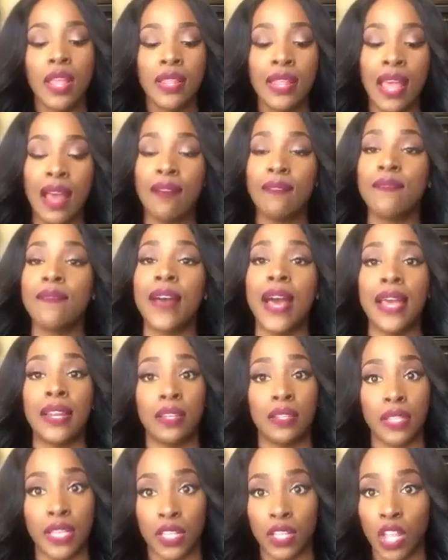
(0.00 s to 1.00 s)
Now,
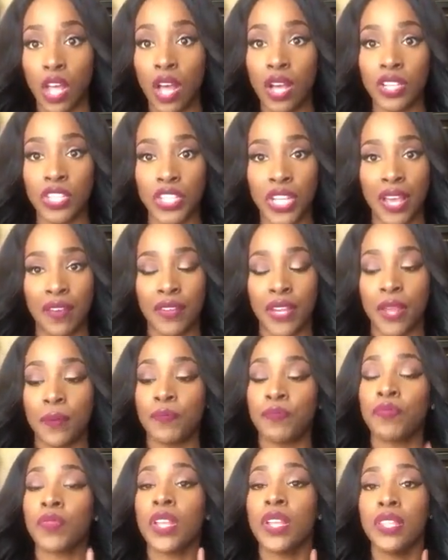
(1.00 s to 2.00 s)
finally,
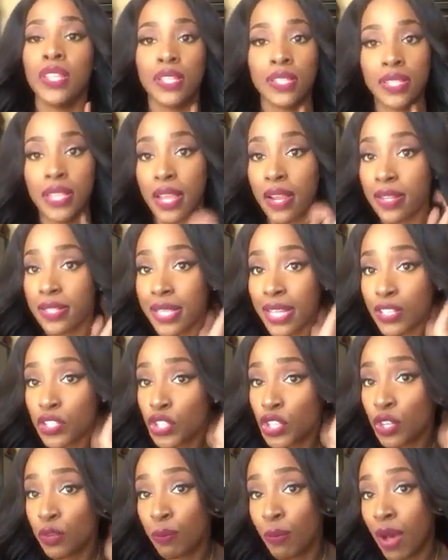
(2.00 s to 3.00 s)
longevity. This hair is at
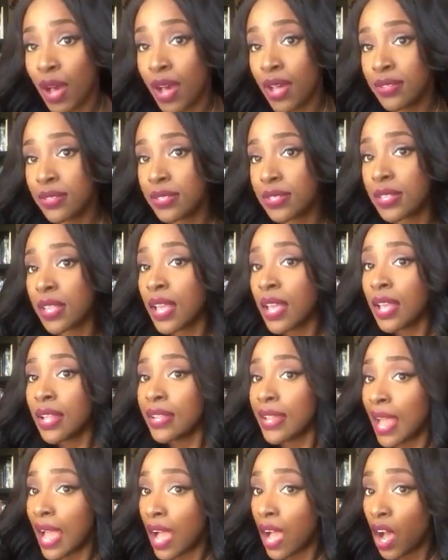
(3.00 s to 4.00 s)
2 months.
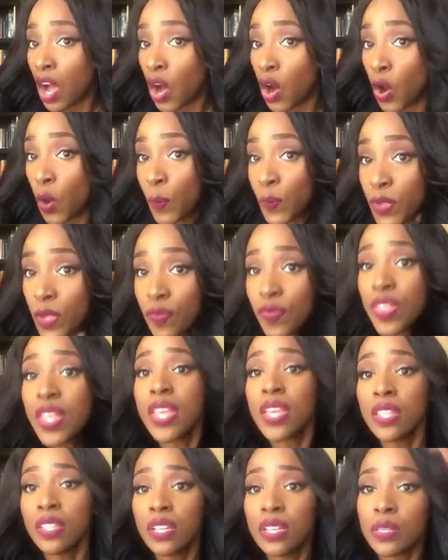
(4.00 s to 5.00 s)
Now, I hope you
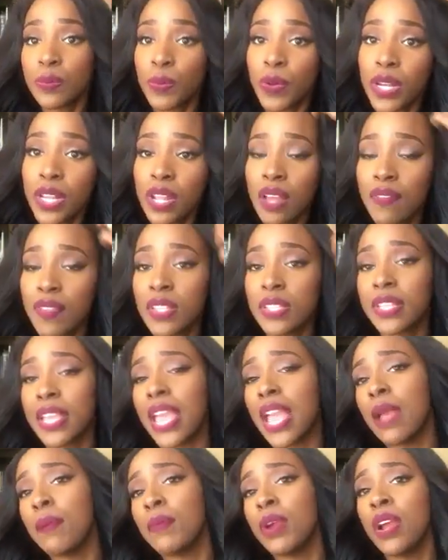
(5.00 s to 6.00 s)
think it looks pretty on this
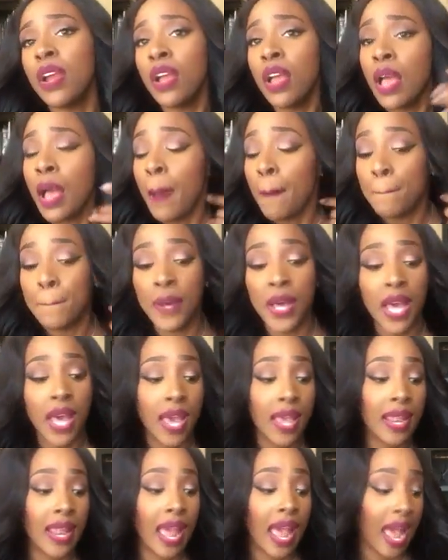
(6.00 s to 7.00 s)
camera,
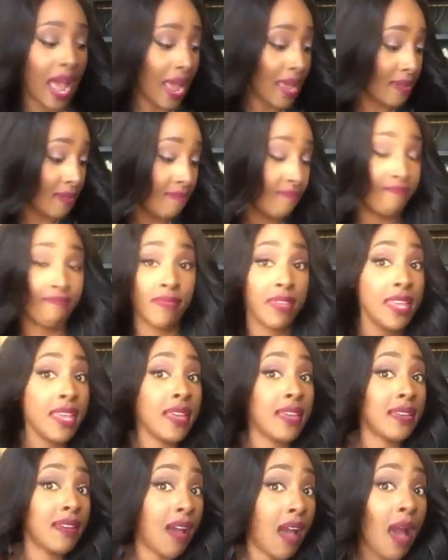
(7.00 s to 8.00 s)
but I
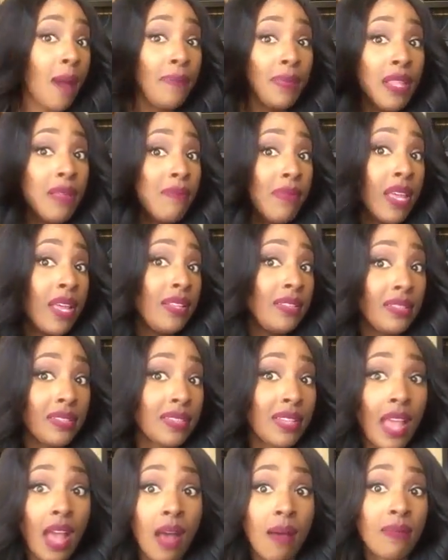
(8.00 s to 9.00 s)
get
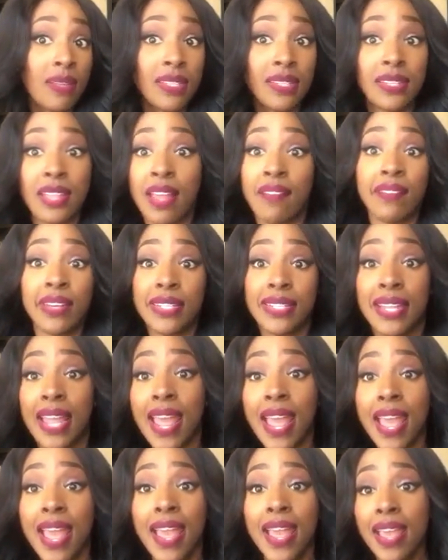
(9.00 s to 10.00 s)
compliments almost every day.
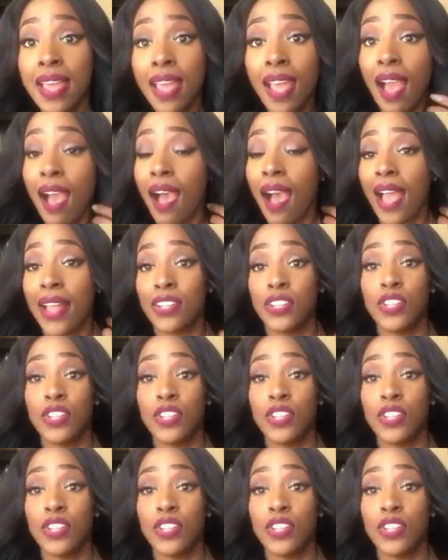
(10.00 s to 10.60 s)
I